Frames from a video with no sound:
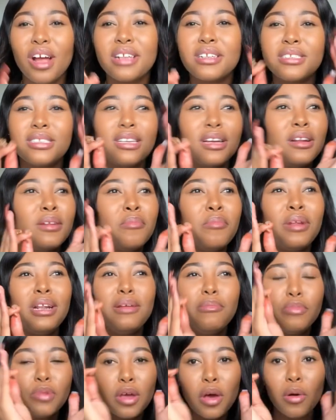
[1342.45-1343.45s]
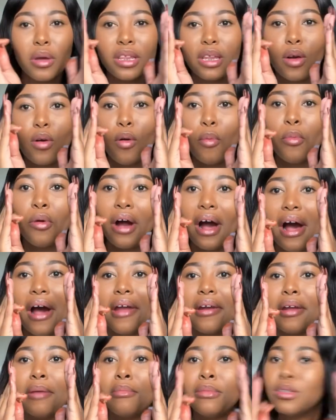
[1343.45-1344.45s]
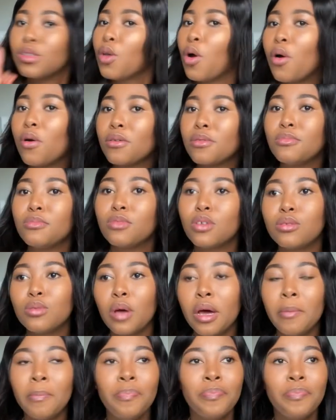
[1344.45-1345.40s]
It's a dog. I'm sorry.